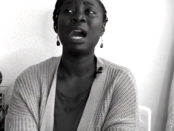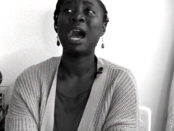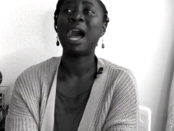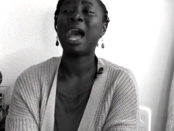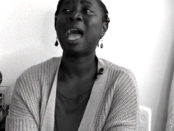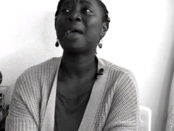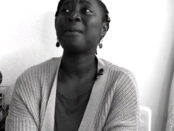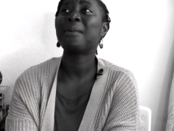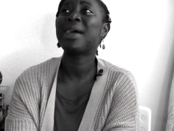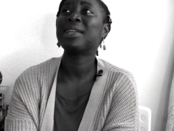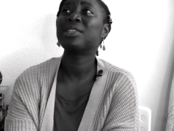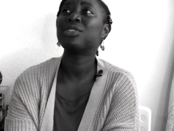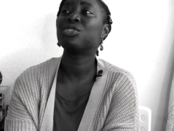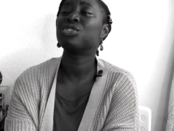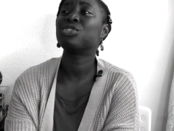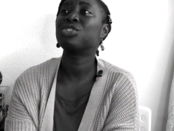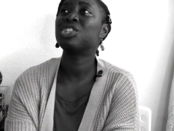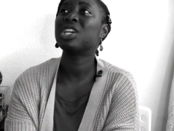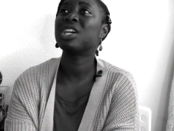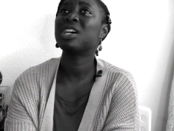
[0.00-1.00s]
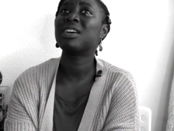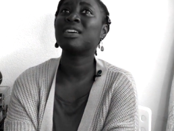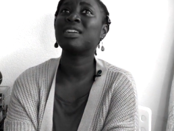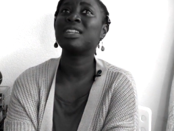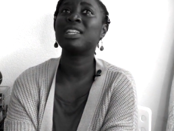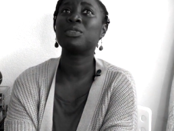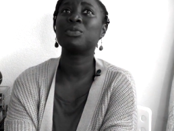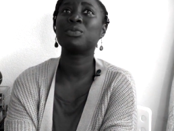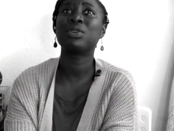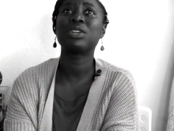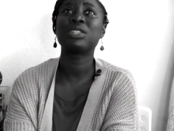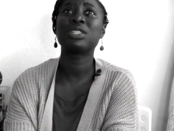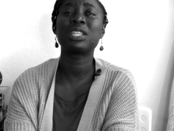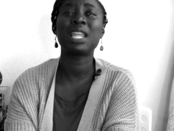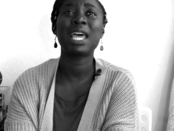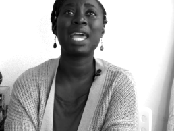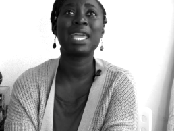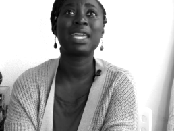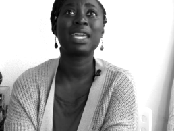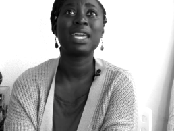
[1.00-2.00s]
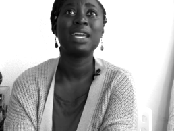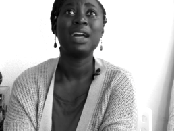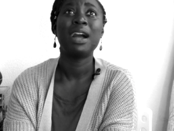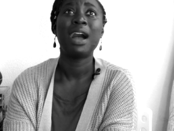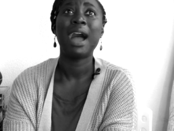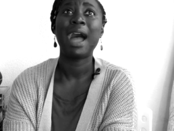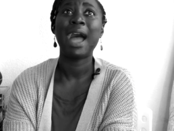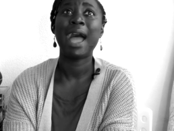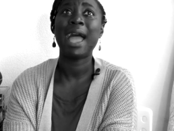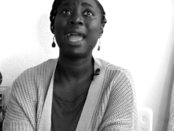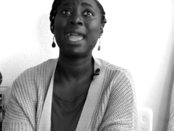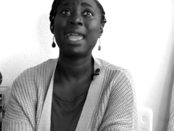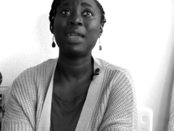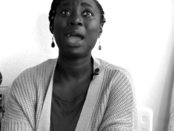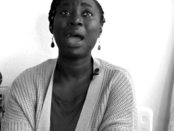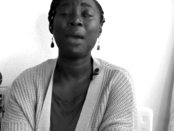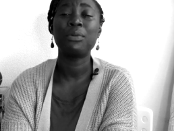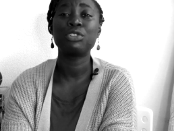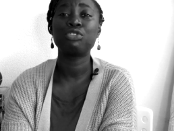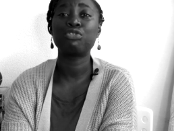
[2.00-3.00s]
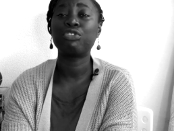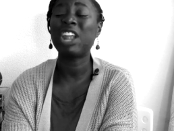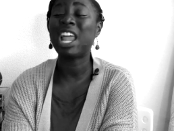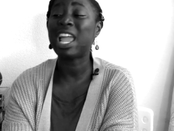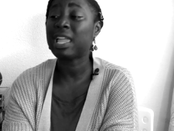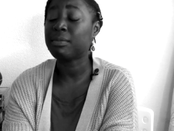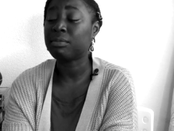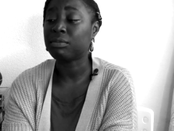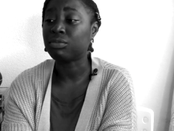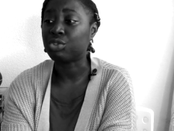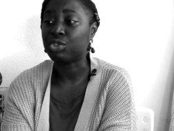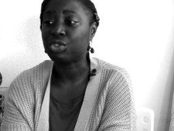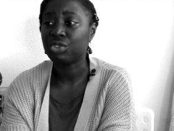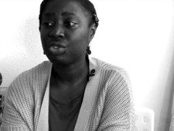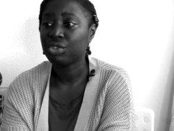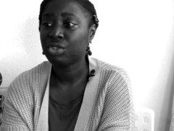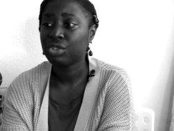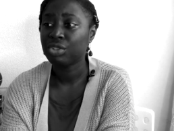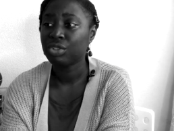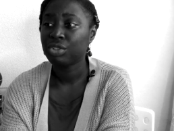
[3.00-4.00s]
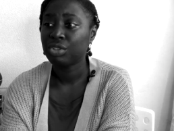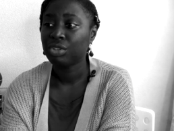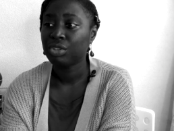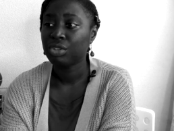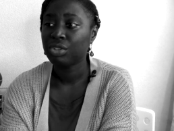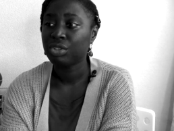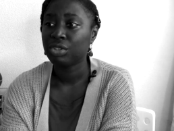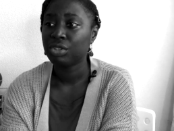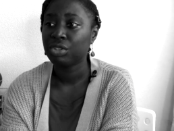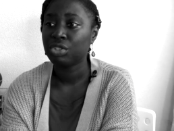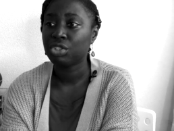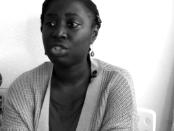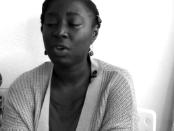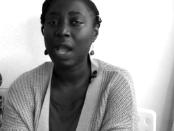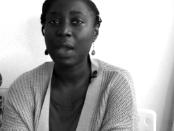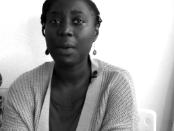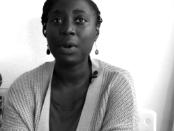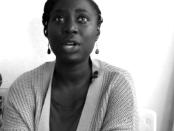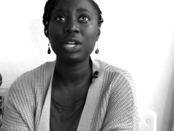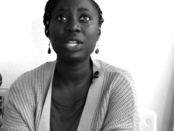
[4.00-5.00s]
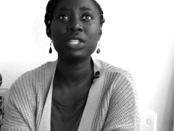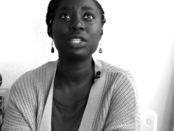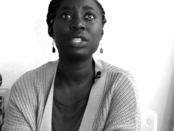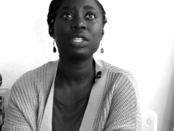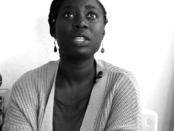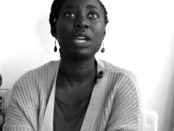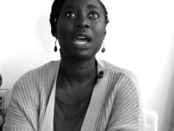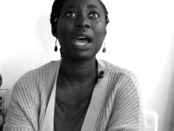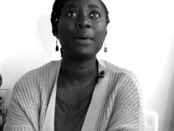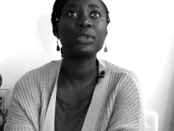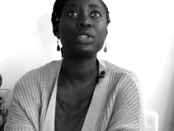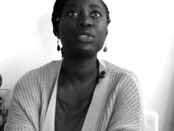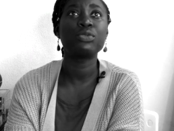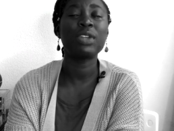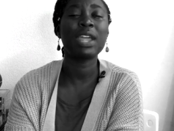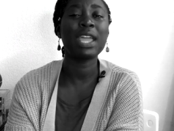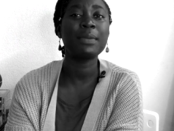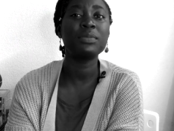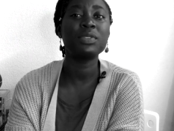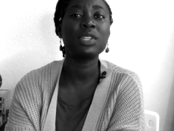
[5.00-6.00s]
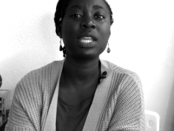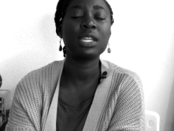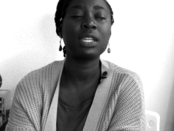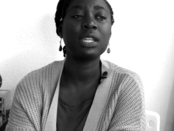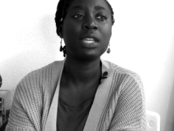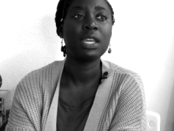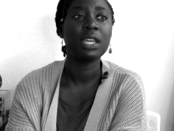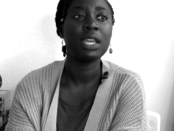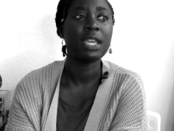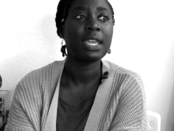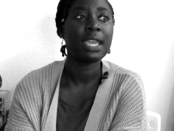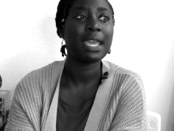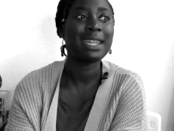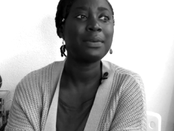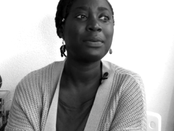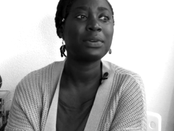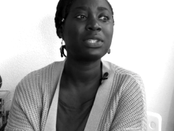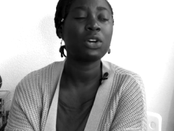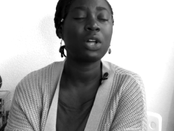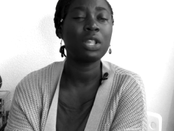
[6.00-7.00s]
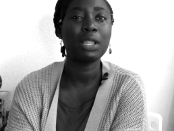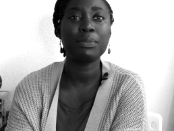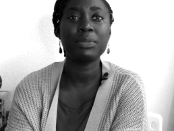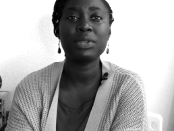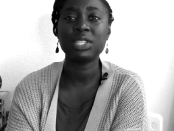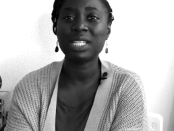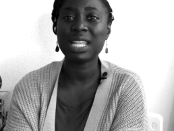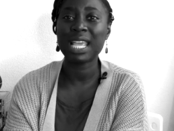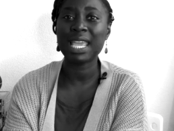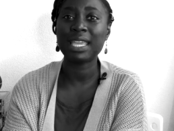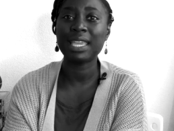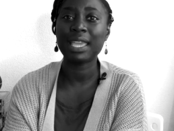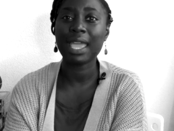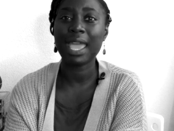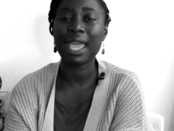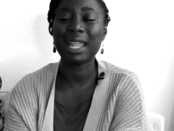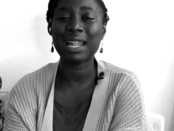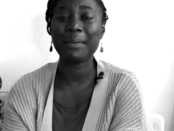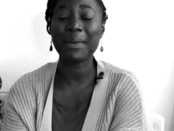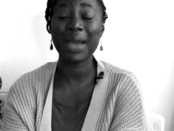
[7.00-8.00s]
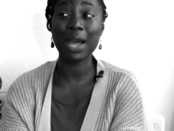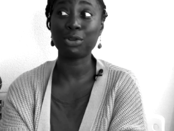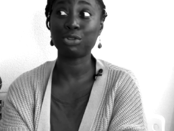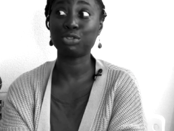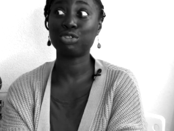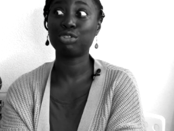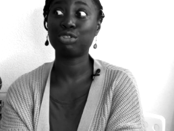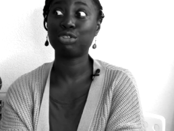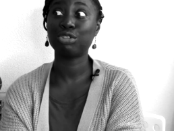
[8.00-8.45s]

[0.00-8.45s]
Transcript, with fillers: I went to jail and it was like I, I was framed. So I was. I was framed and and it was all a mistake and I'm out